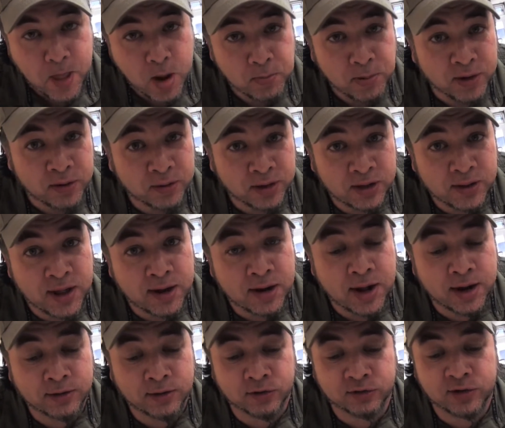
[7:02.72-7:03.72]
Apparently they
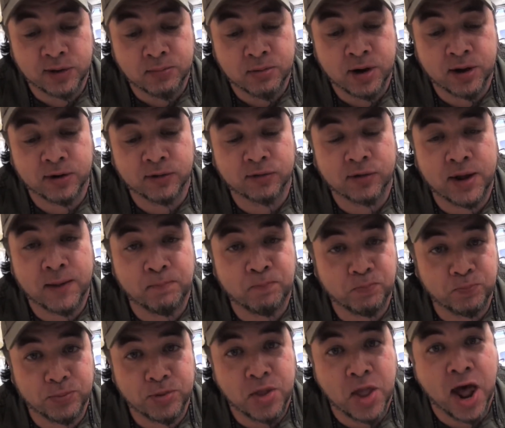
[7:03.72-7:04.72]
like this. They brought us like
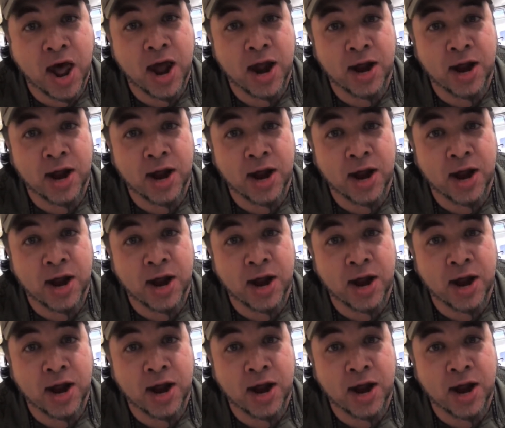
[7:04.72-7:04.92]
9.